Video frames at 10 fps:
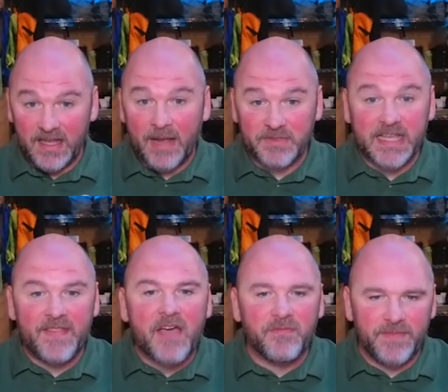saying
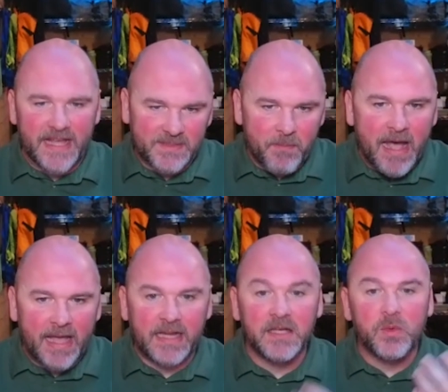that that's
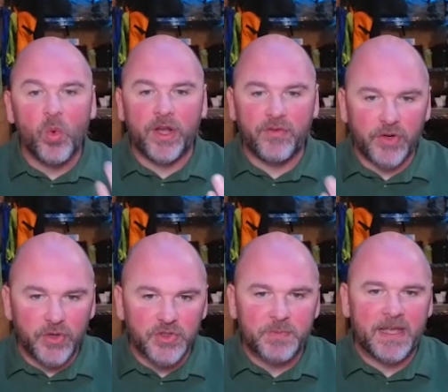mine, whatever
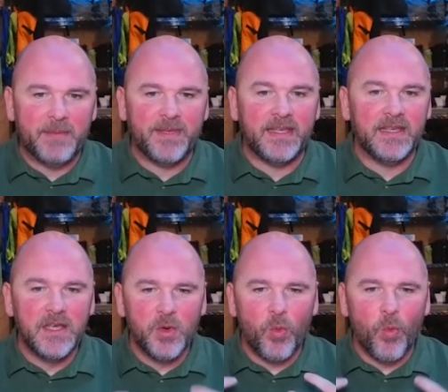yours may be.
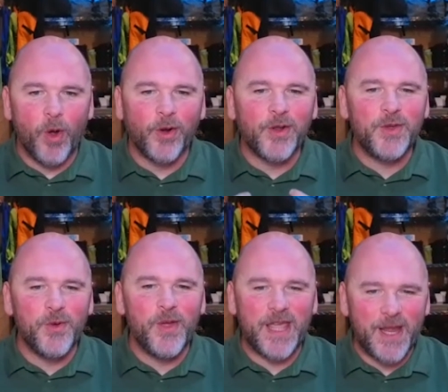What are
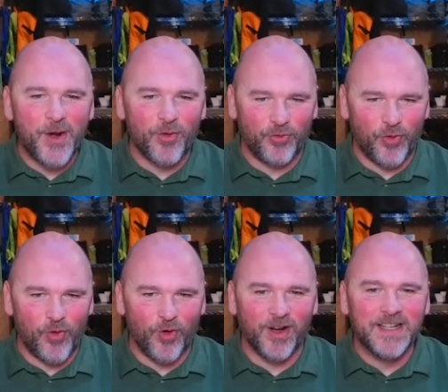you here
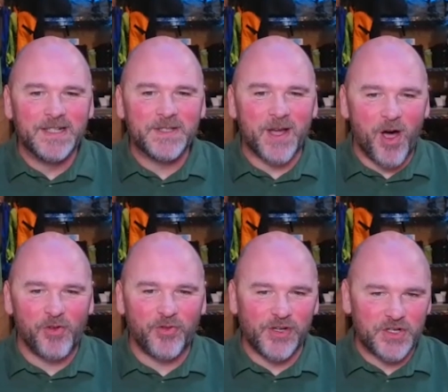for to
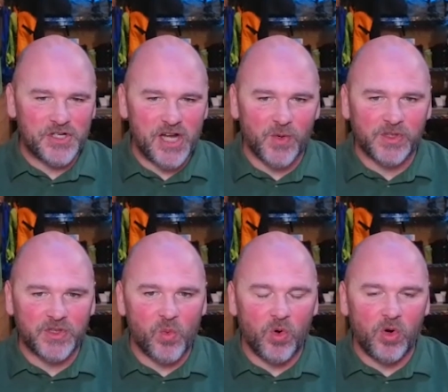offer and share with the
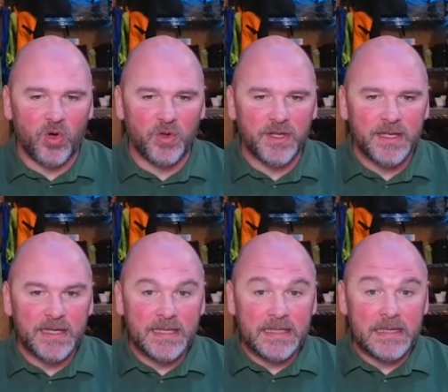world?
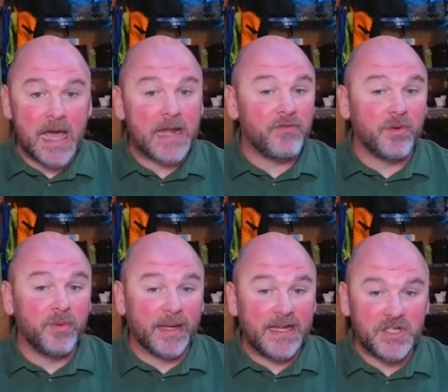Not every
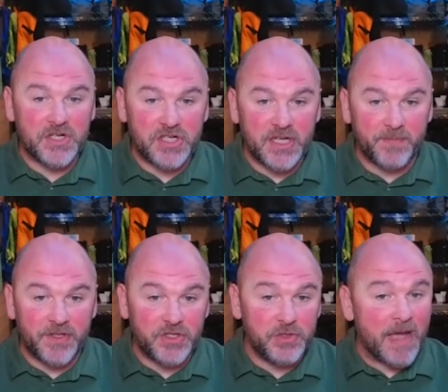relationship
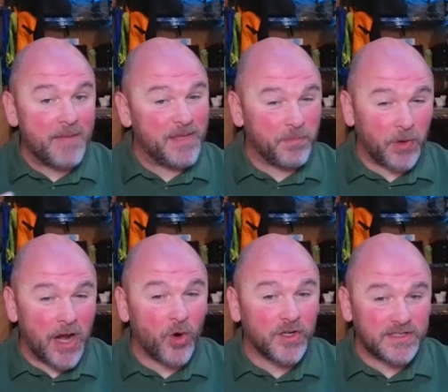that you might be
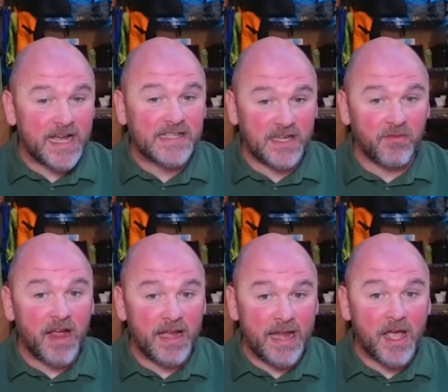prioritizing
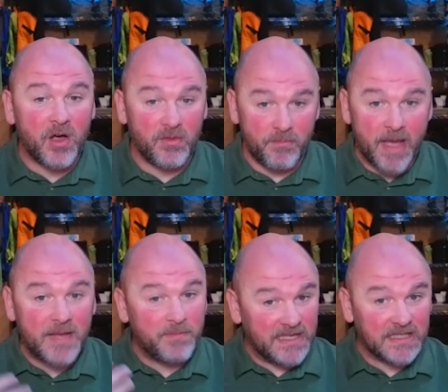right now
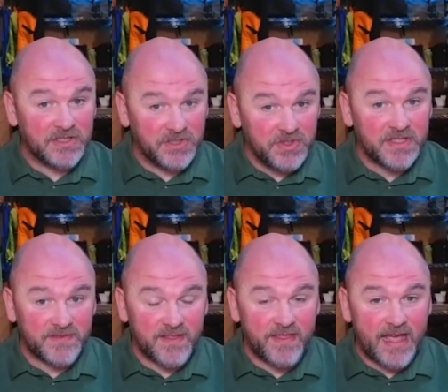might be conducive
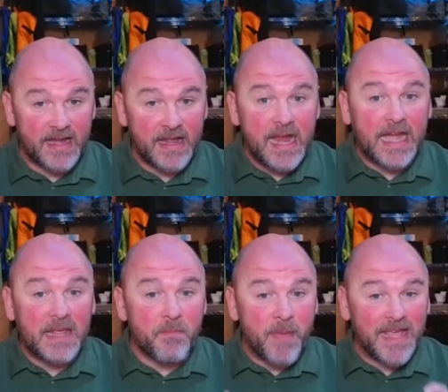to that. And it may